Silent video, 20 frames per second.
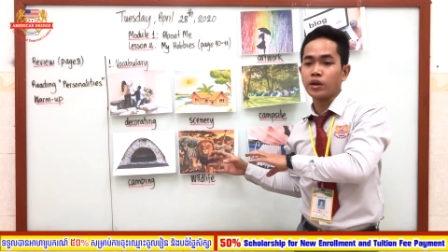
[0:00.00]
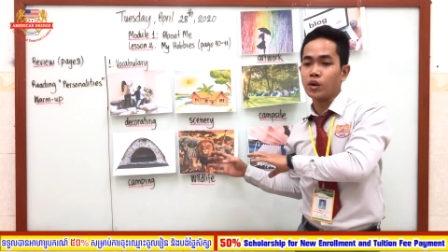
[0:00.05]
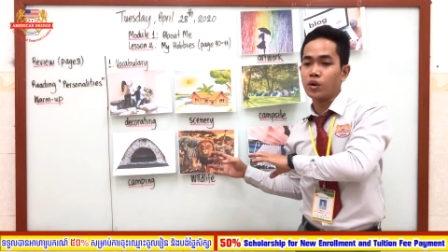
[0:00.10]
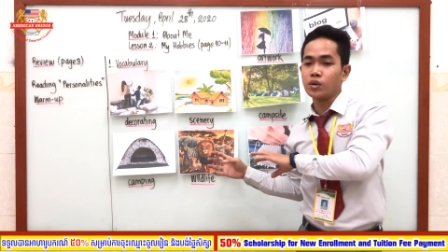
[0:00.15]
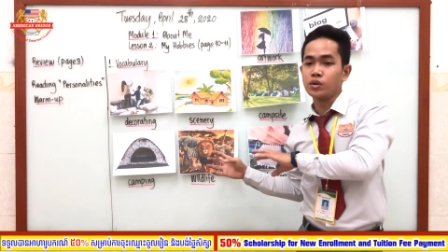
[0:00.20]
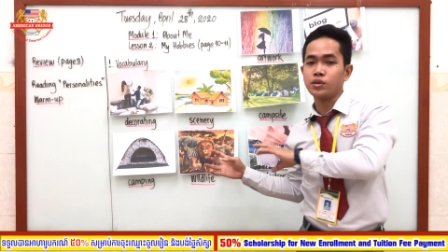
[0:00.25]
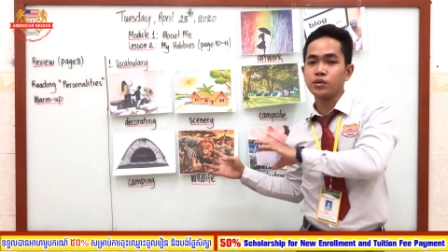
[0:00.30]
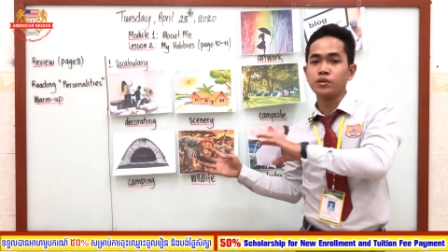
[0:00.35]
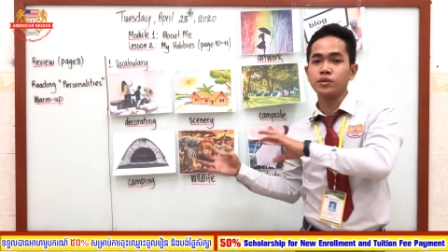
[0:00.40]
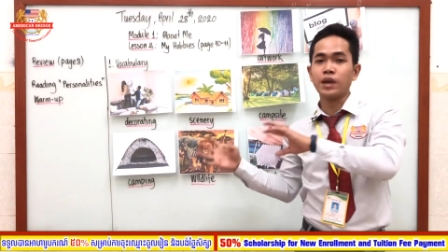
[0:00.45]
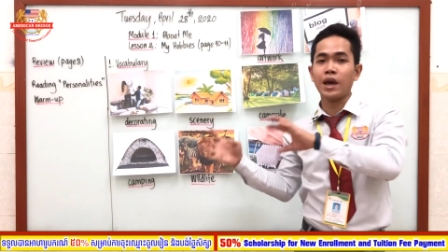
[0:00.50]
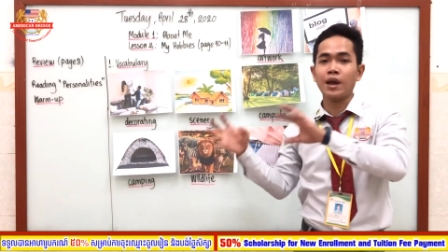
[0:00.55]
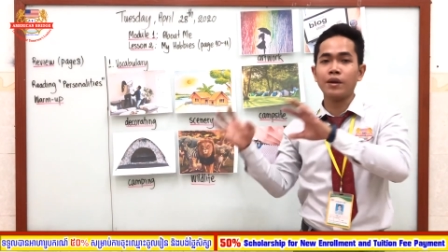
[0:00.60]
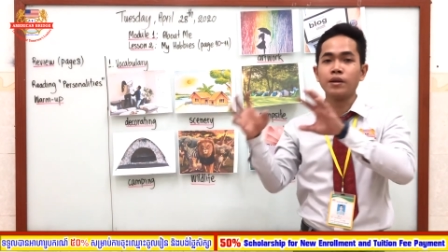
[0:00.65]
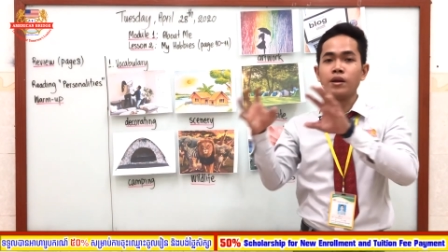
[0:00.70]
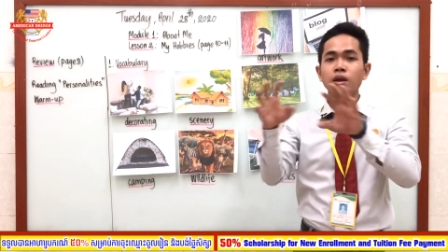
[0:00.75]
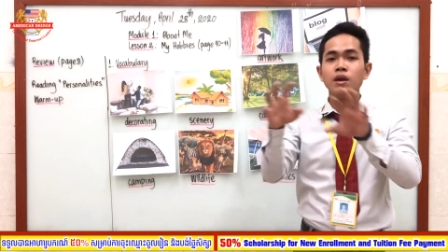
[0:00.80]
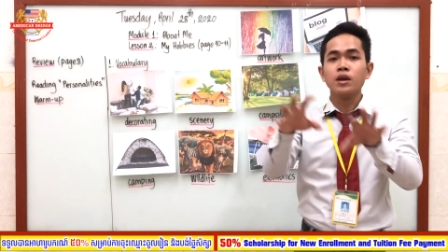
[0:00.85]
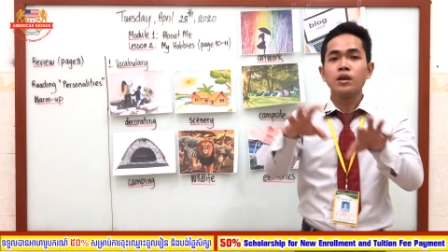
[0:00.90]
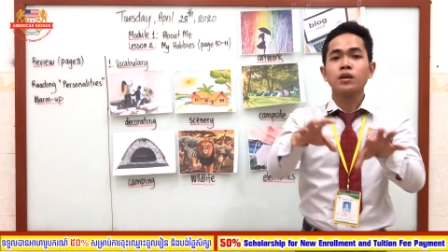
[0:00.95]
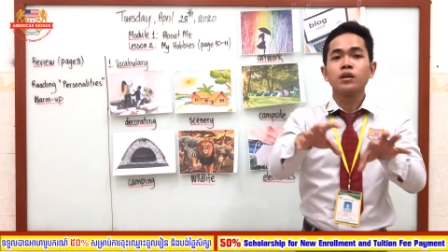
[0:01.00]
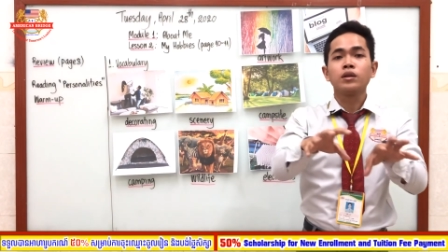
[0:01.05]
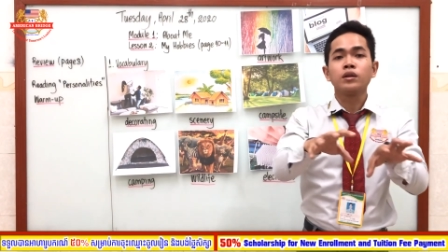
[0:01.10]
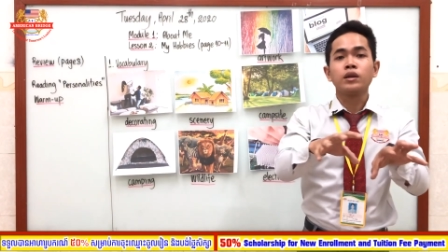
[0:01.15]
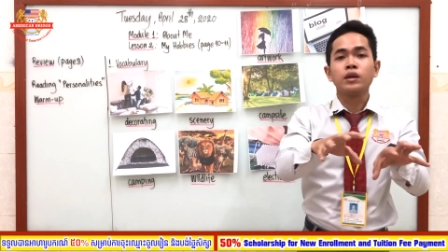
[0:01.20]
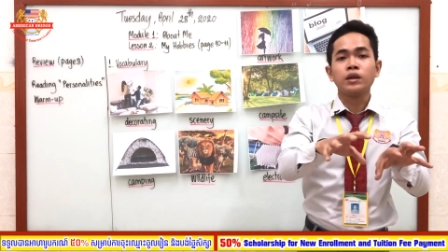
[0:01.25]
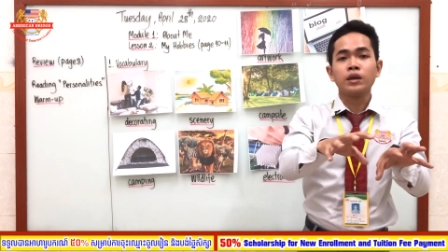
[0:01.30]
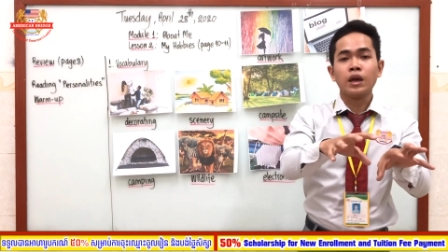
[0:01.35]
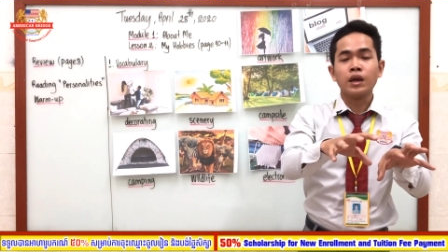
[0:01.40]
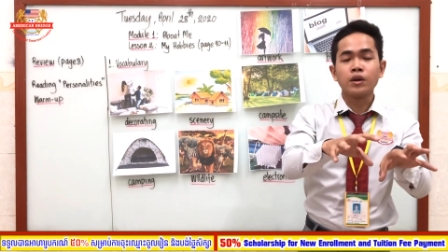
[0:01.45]
go
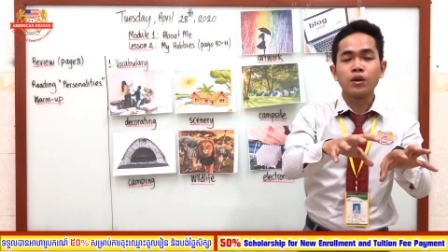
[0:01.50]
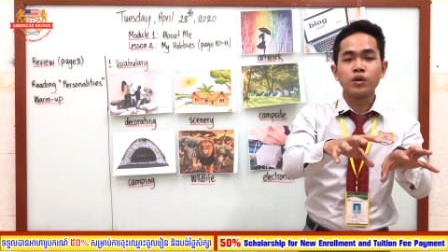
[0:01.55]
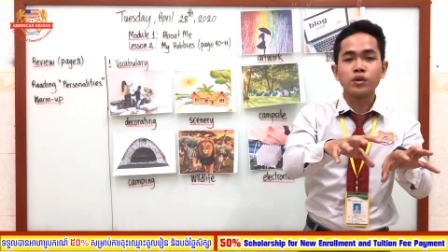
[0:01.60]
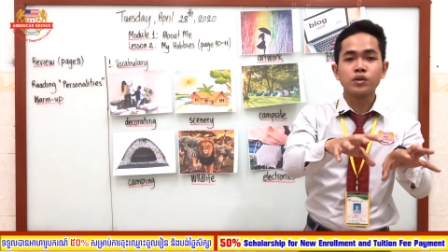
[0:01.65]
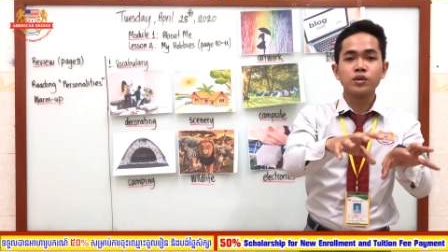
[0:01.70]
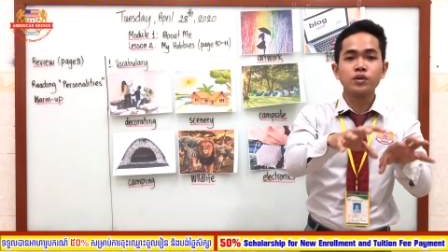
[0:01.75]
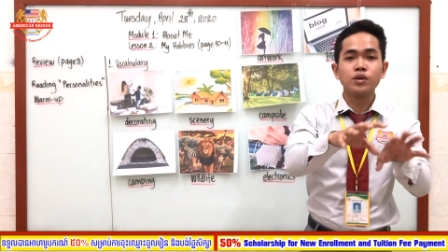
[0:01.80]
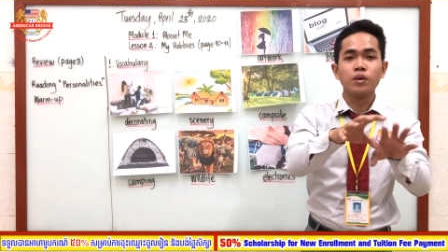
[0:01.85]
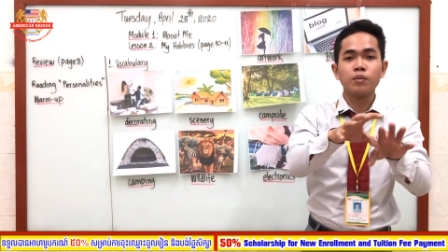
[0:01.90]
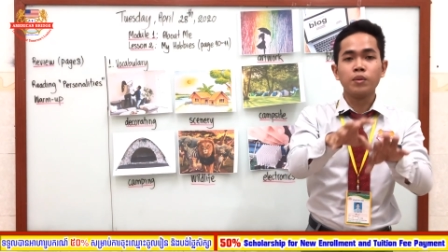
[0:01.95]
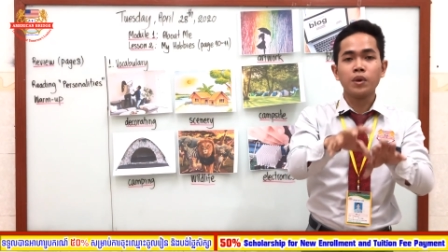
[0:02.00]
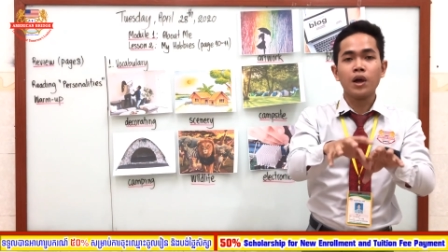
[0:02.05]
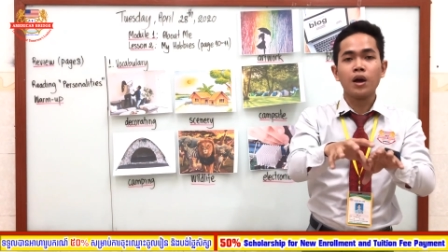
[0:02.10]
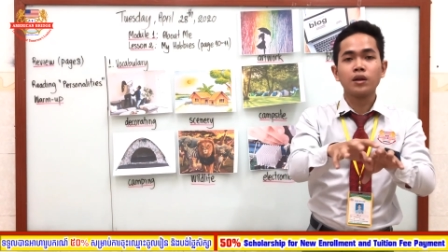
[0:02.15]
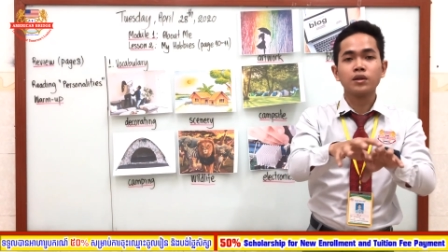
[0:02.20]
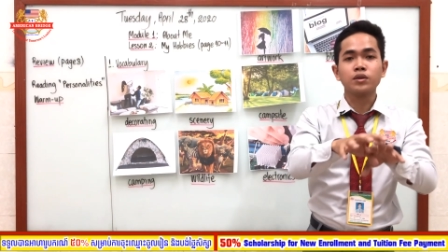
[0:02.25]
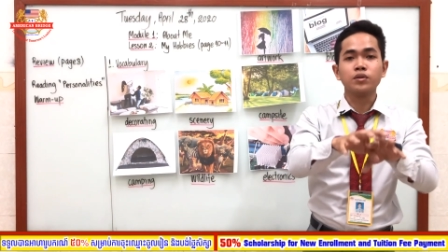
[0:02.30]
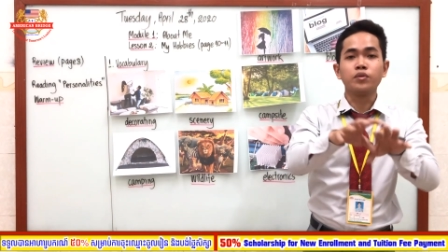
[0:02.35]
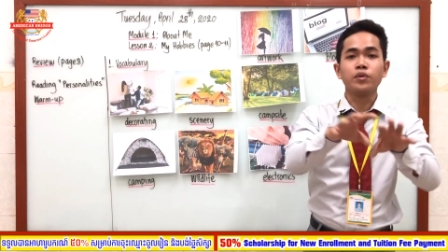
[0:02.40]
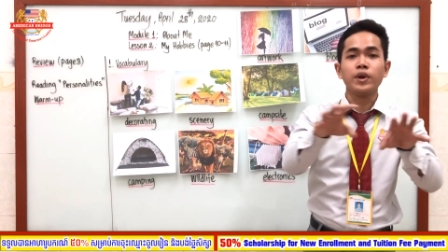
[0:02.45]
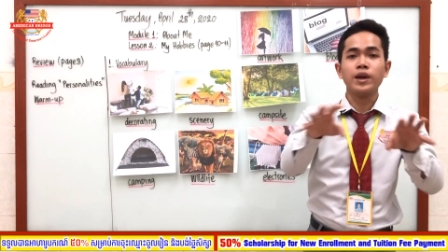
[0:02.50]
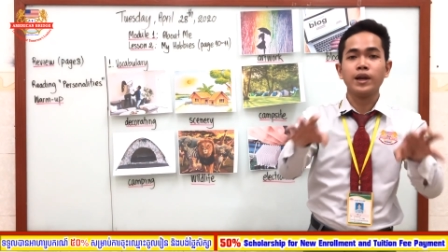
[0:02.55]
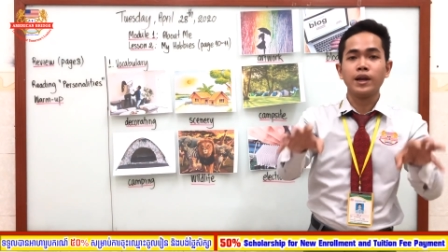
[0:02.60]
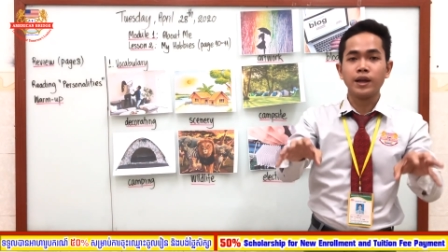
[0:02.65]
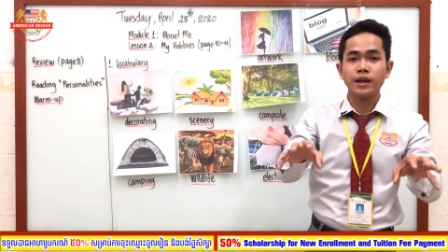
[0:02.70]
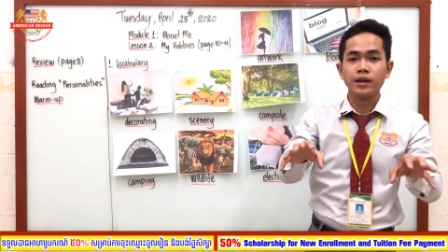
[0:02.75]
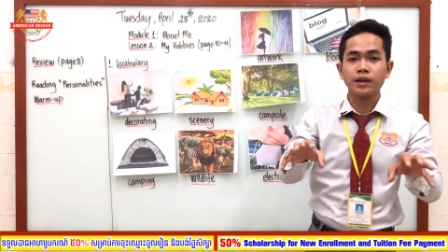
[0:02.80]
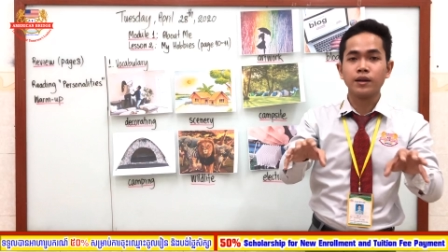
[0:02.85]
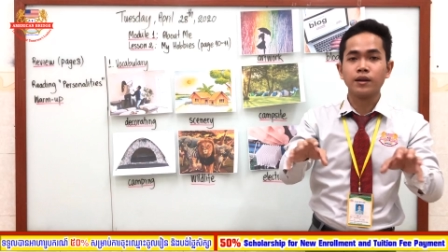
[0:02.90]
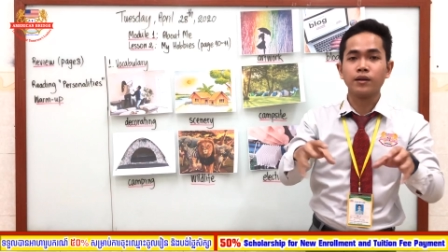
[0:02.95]
to your blog to read it.